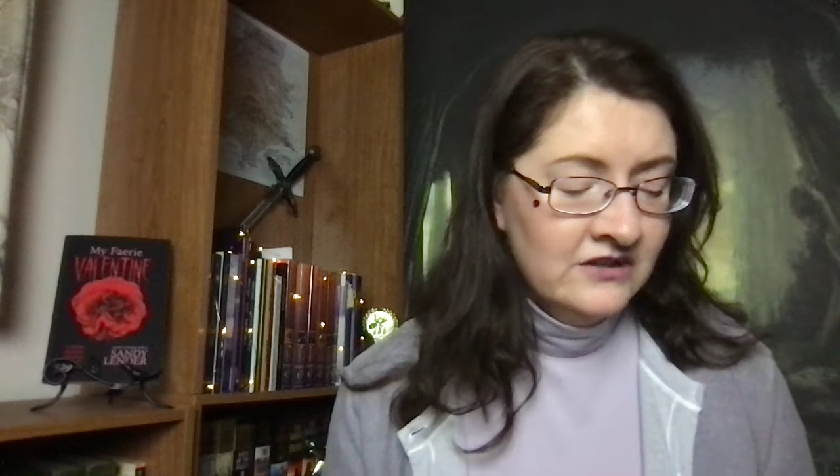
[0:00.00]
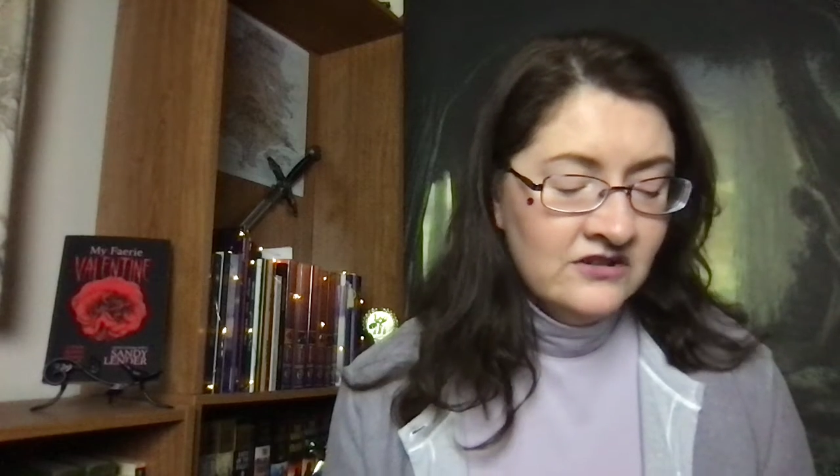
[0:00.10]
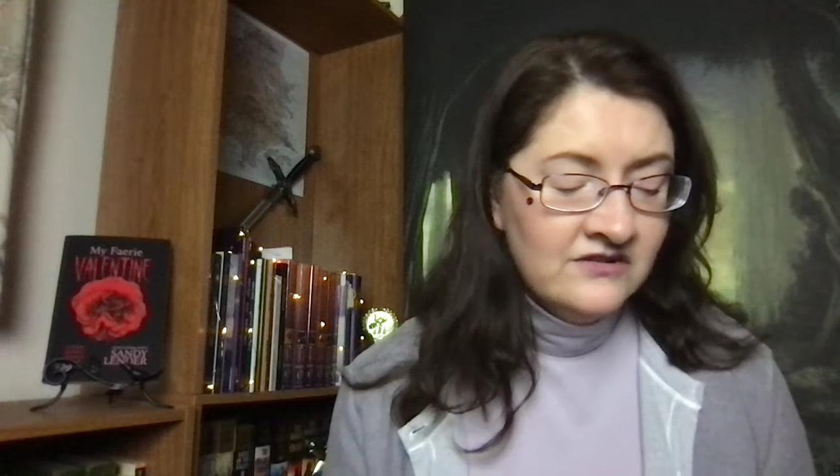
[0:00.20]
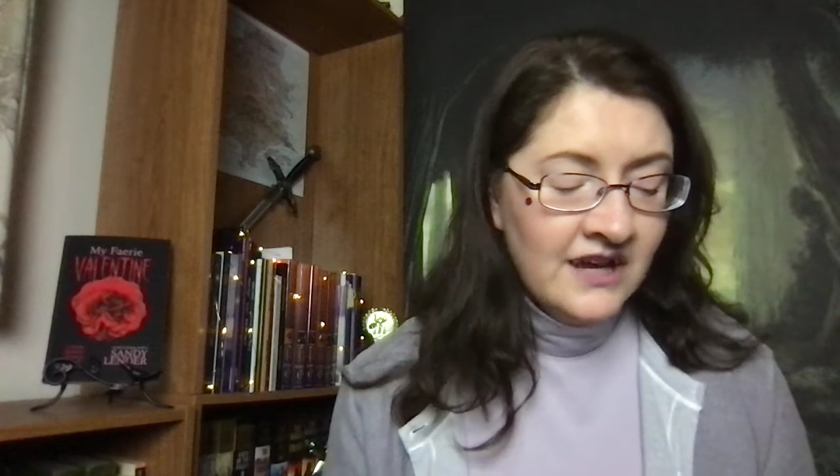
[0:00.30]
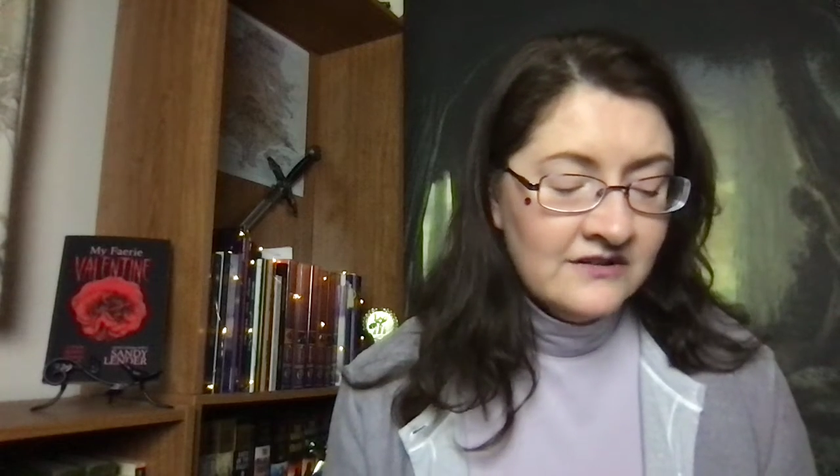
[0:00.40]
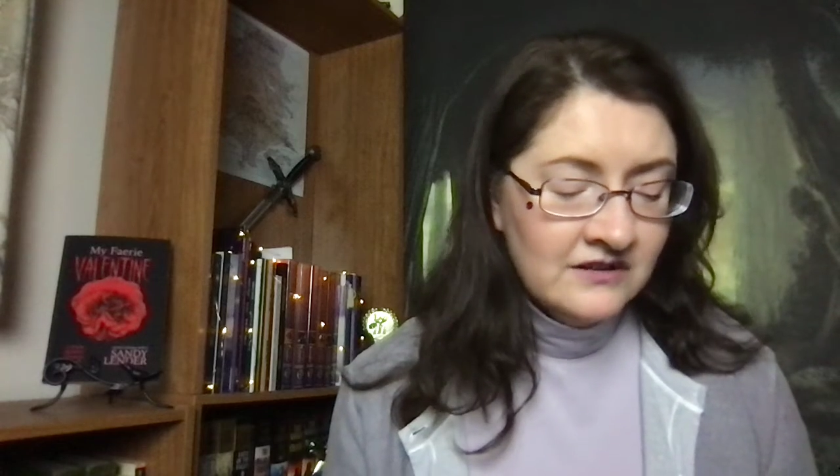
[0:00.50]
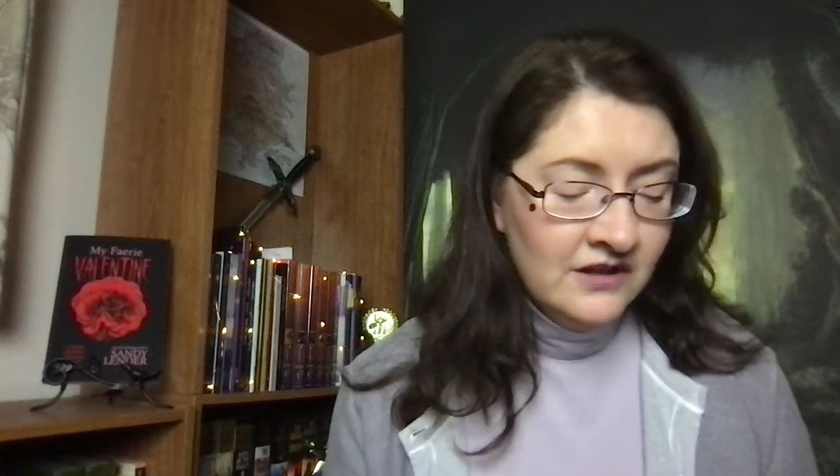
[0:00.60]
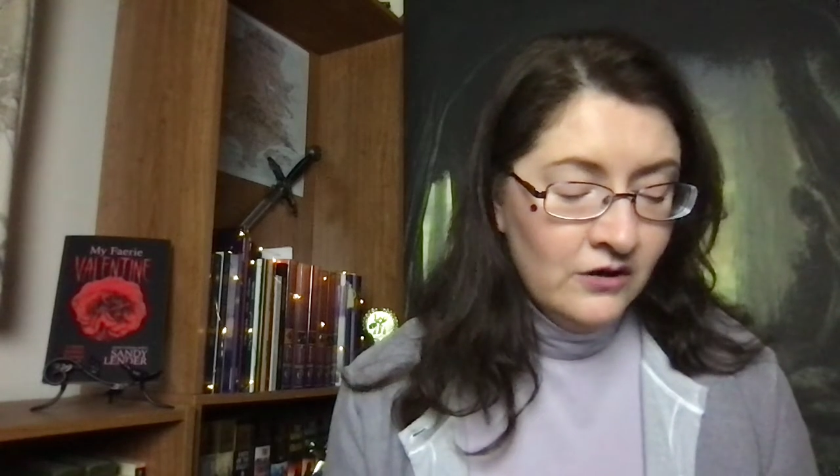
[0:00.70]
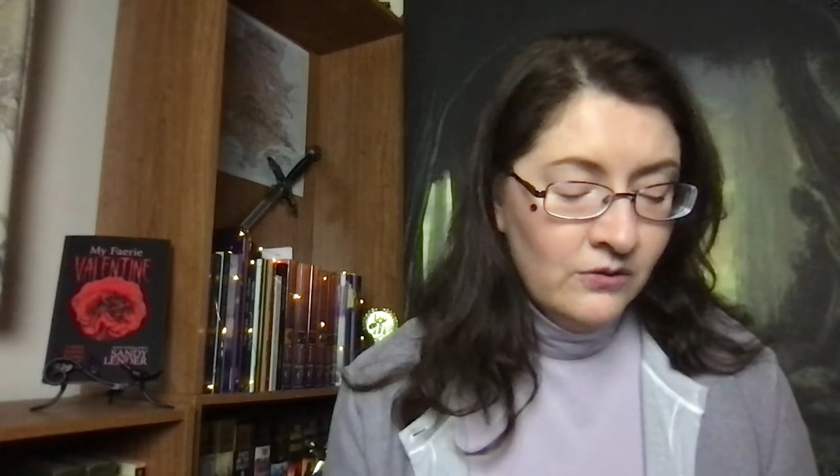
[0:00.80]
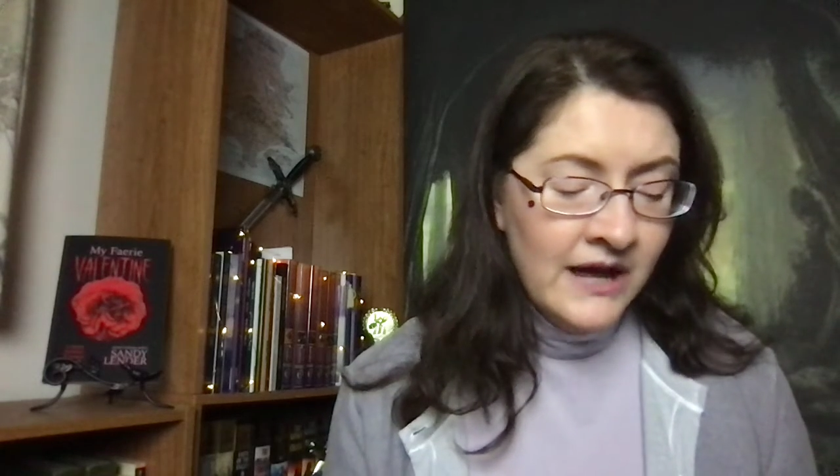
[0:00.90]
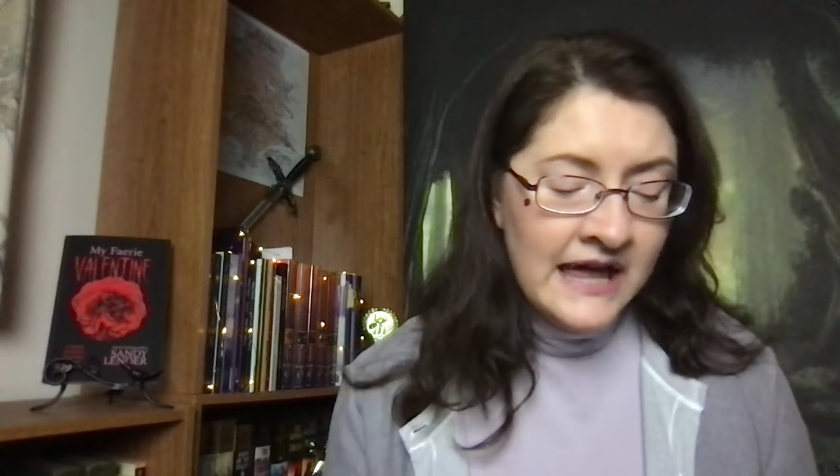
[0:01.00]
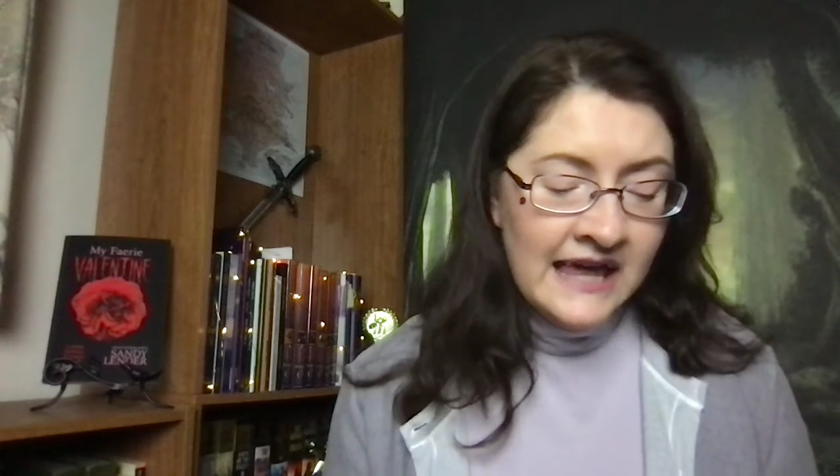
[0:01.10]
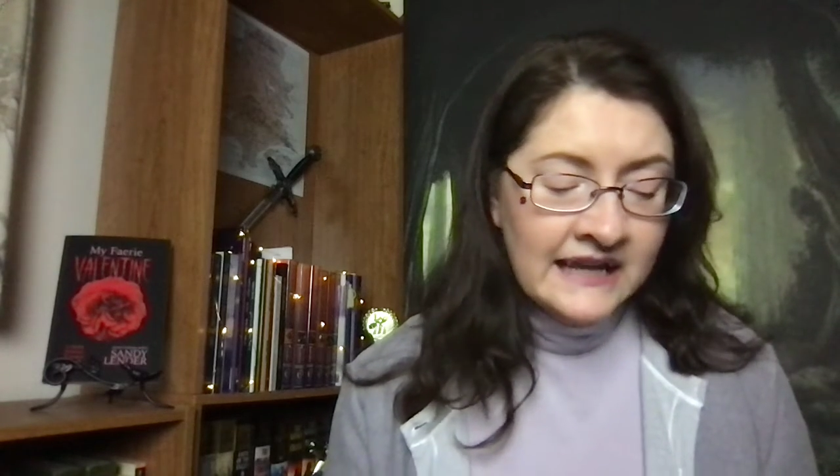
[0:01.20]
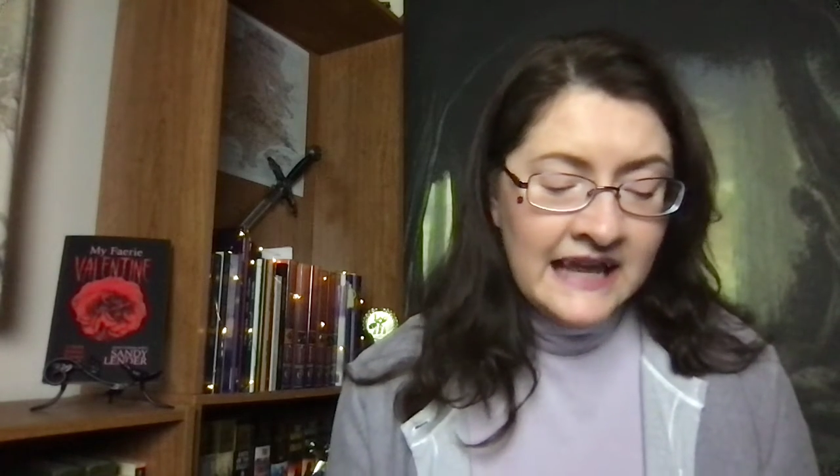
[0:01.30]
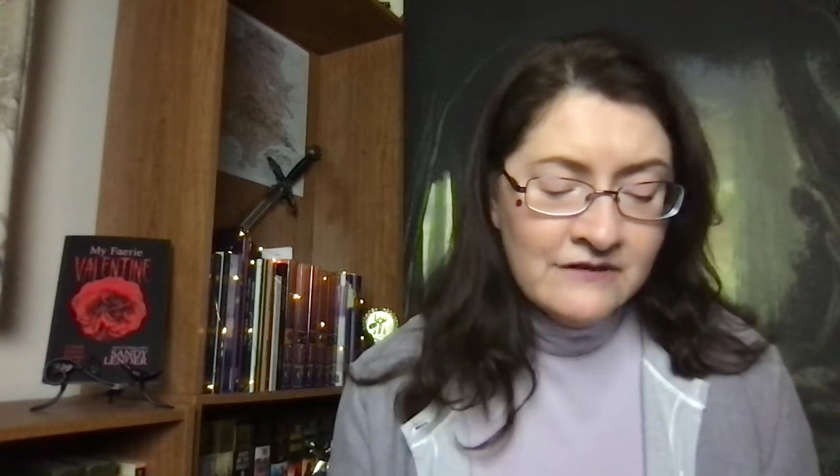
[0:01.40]
She's got to go,
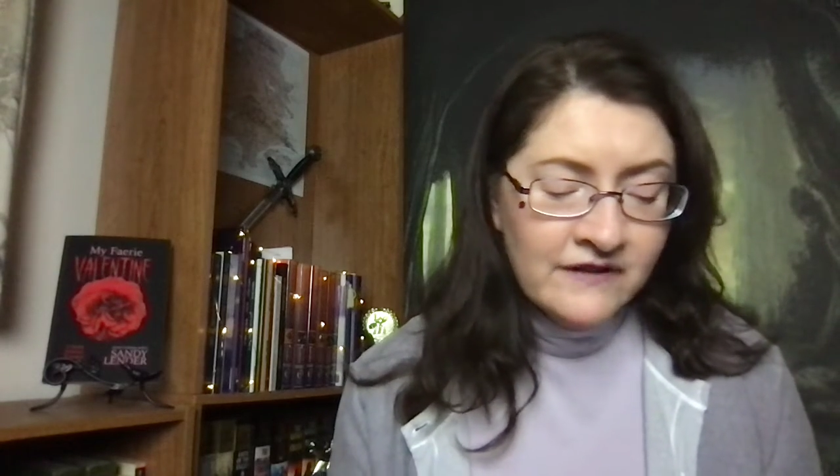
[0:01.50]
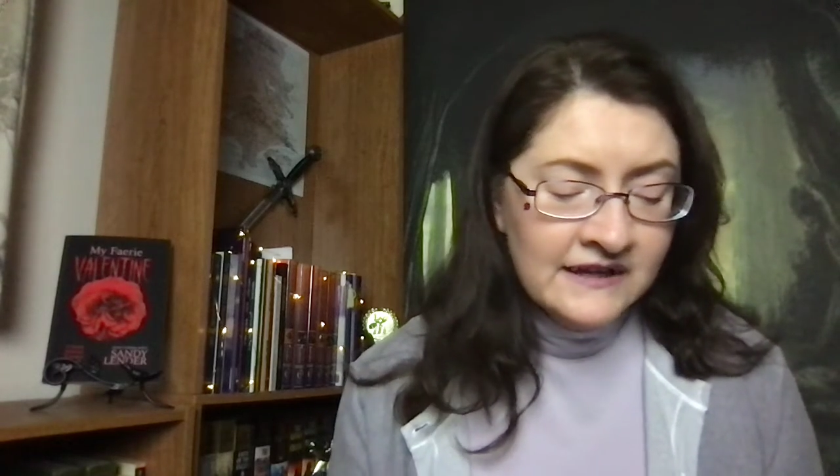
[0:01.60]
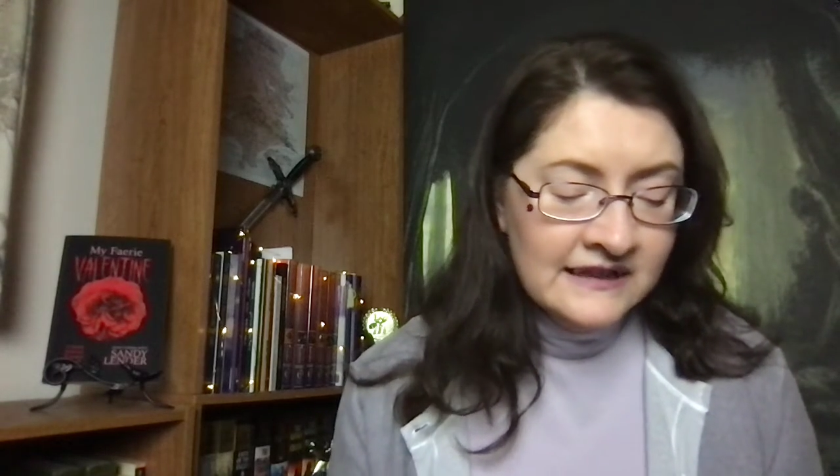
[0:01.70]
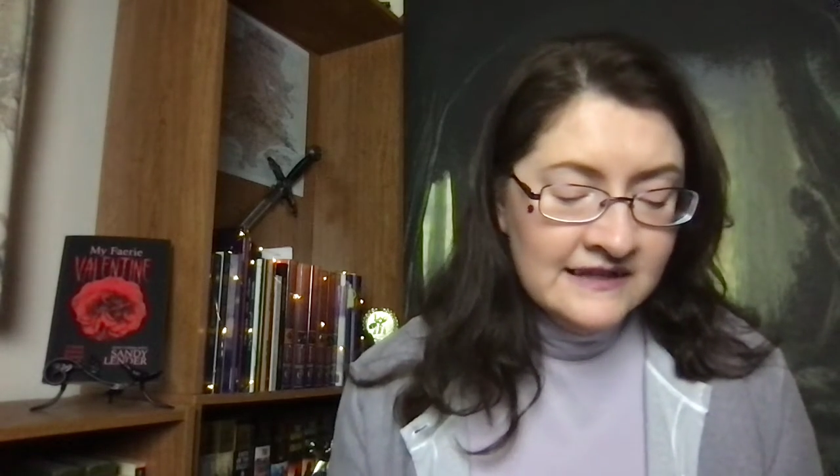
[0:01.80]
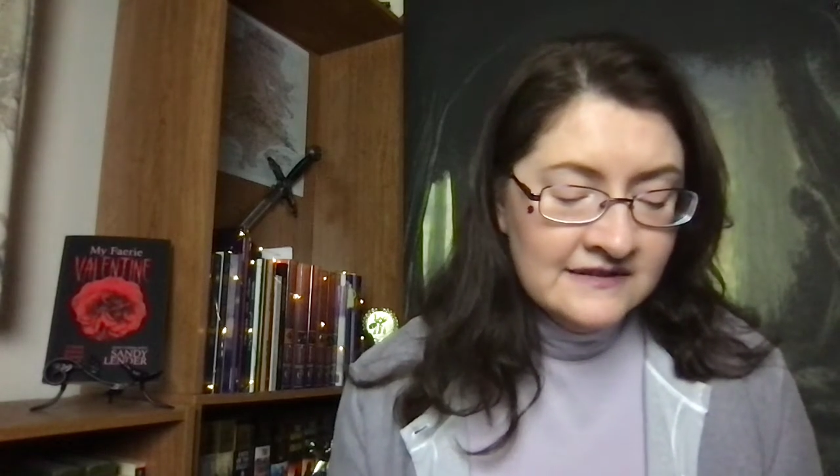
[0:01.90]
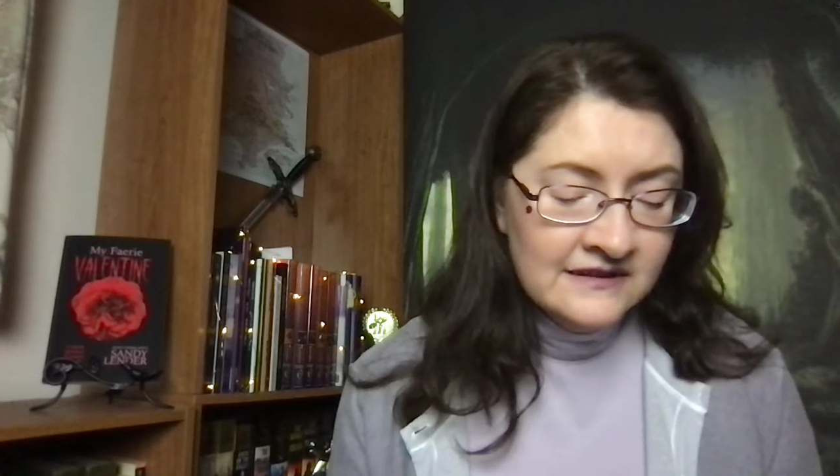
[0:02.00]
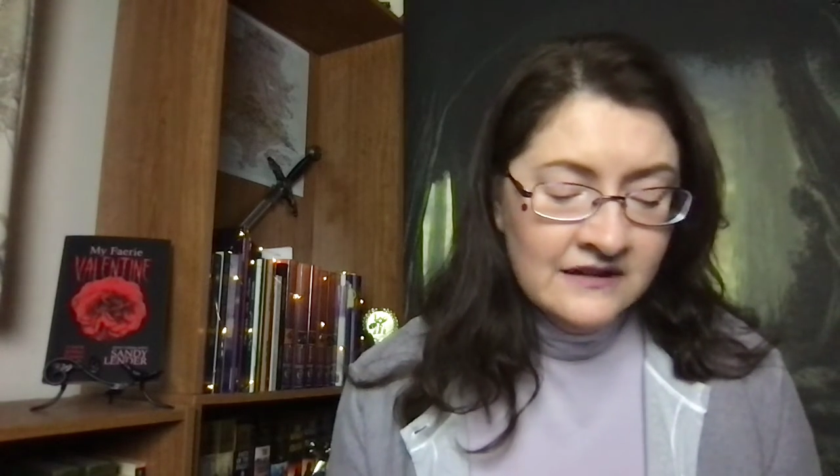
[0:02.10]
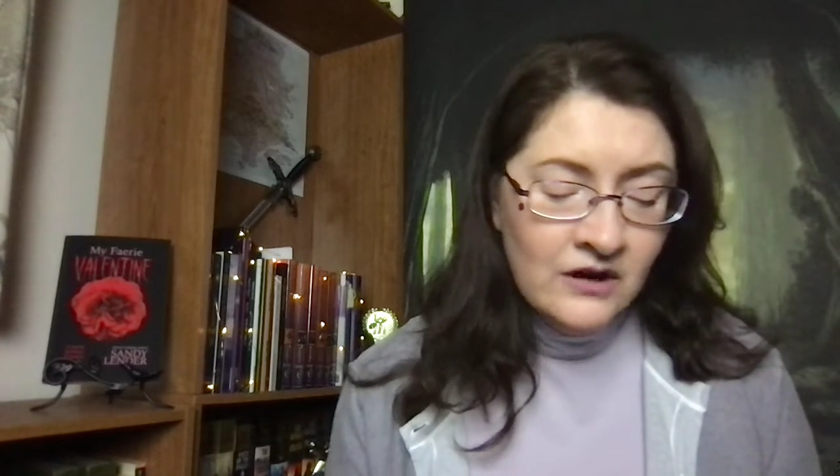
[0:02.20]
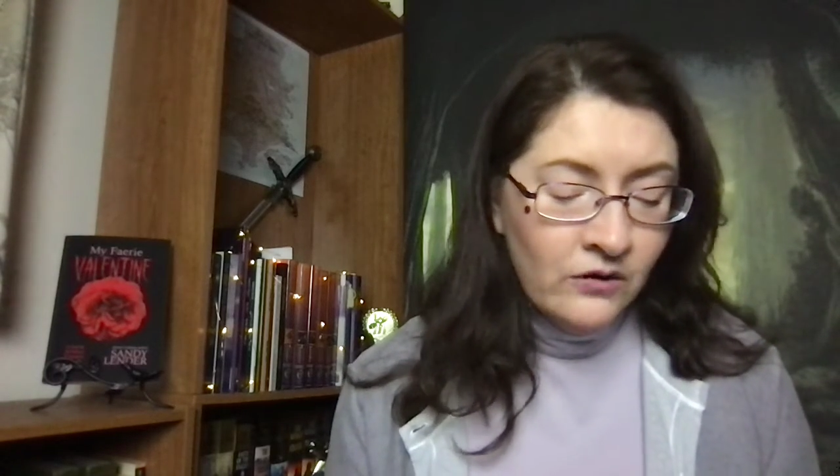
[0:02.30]
and I can't find Lisa